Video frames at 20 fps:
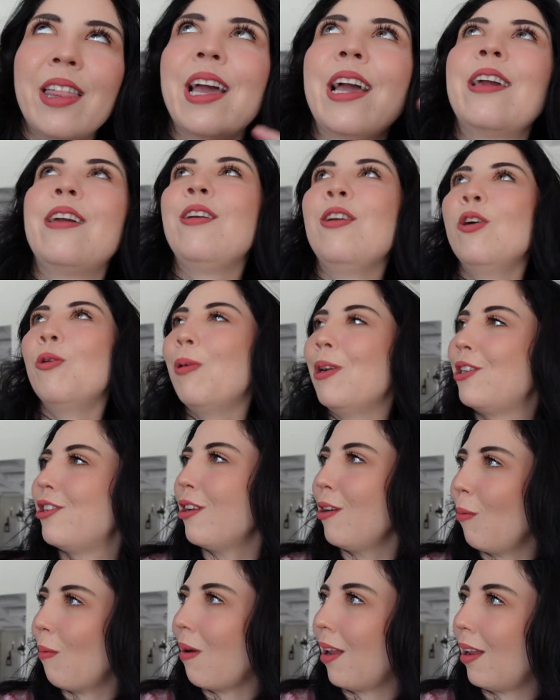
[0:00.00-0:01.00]
Thank you,
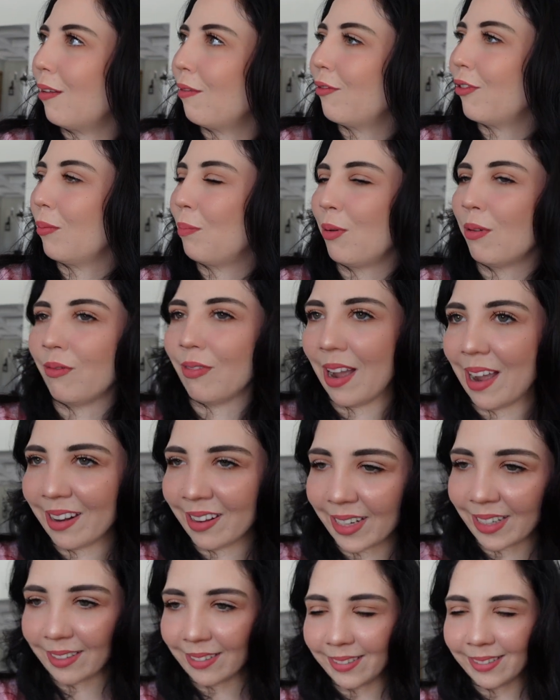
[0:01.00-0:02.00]
wishing well, for
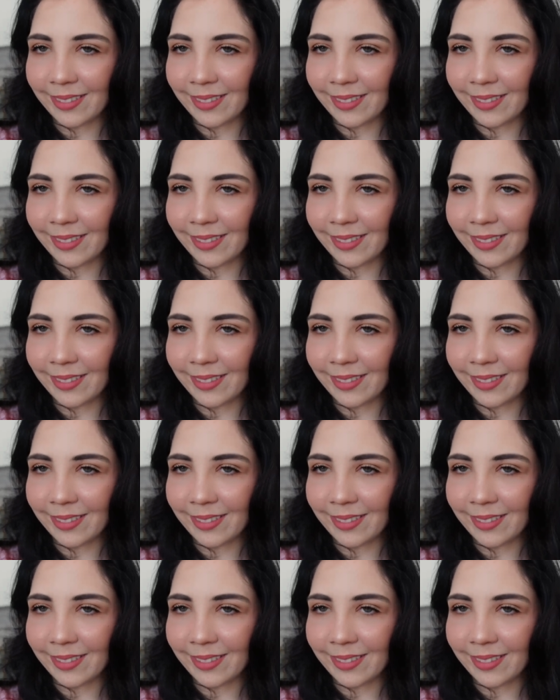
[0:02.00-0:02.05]
providing.